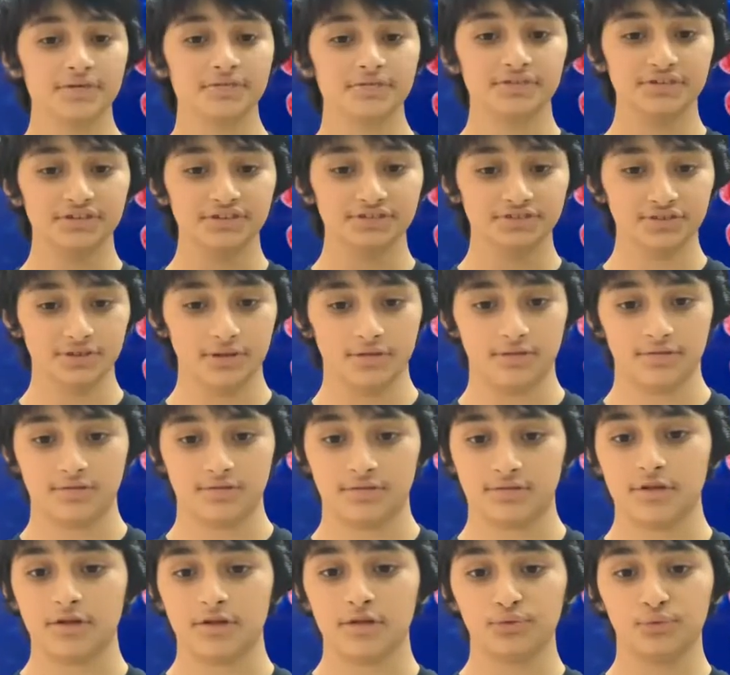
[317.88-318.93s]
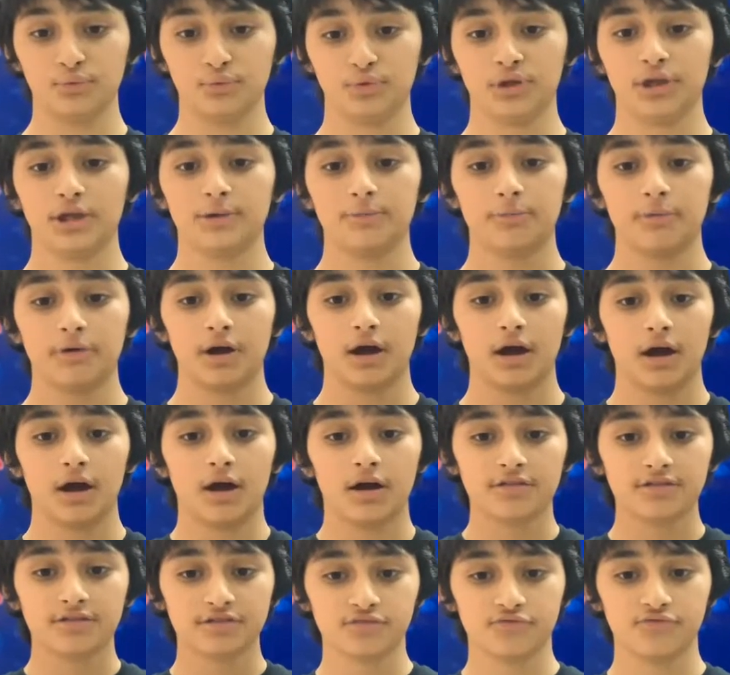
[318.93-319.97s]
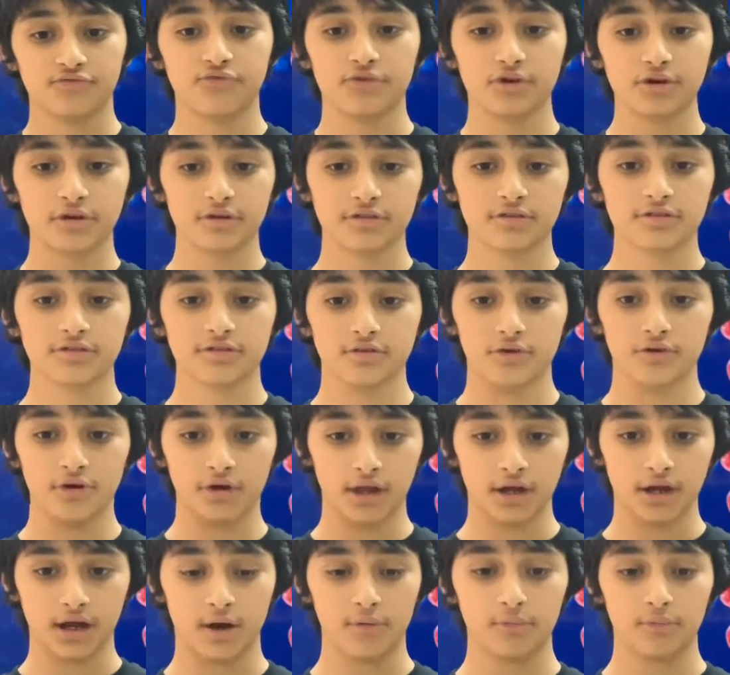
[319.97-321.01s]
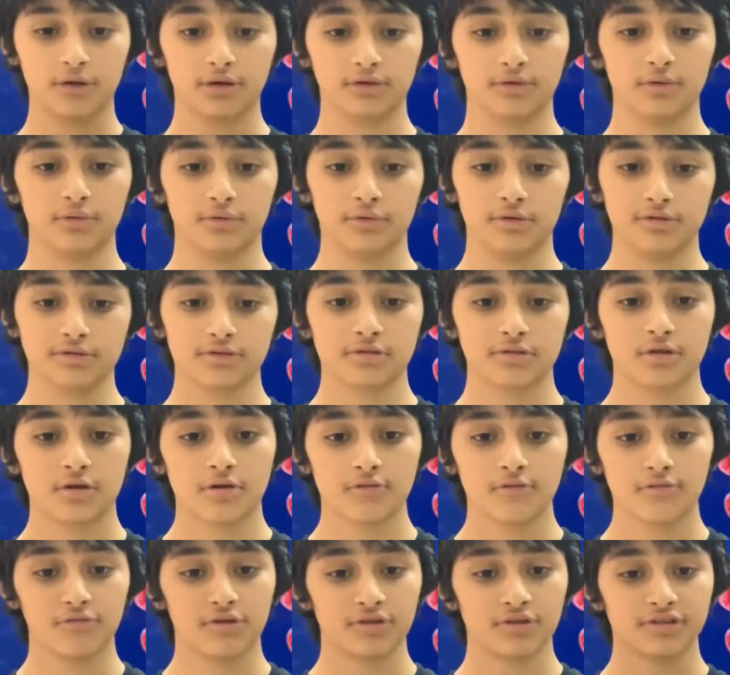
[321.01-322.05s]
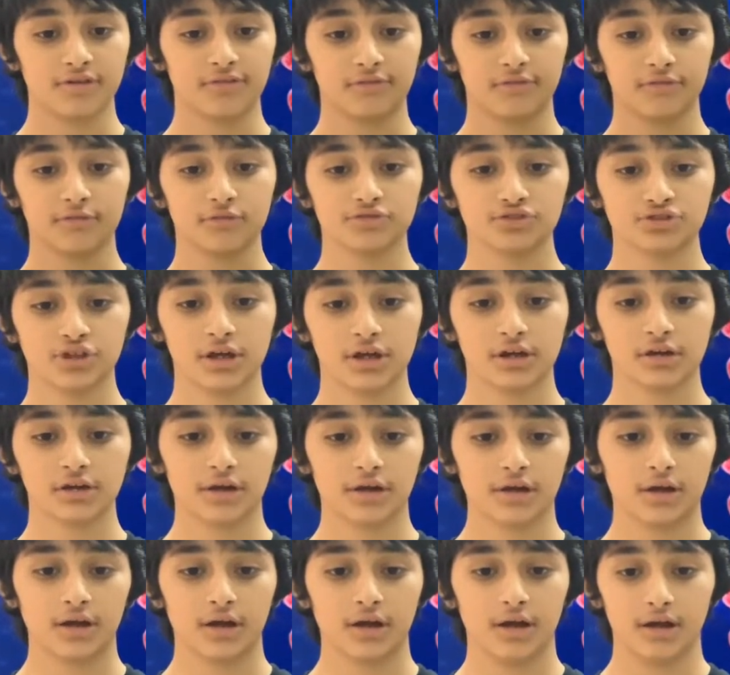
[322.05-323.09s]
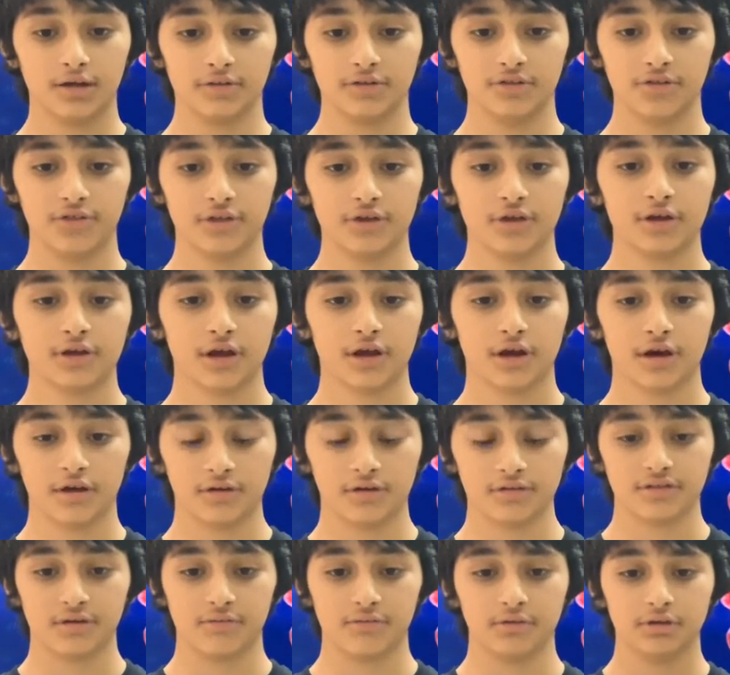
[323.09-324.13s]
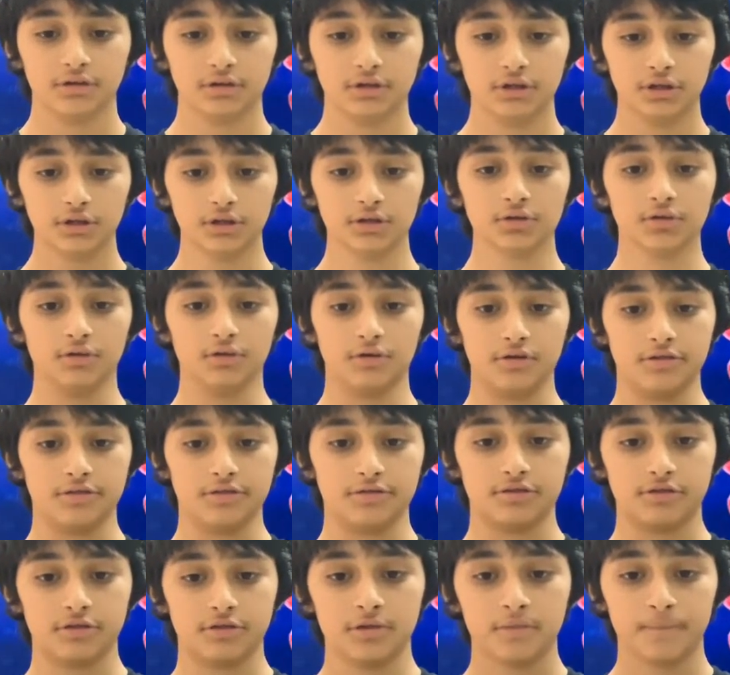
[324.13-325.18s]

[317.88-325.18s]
SDGs to keep us focused on our goals for the future, and there are 17 goals.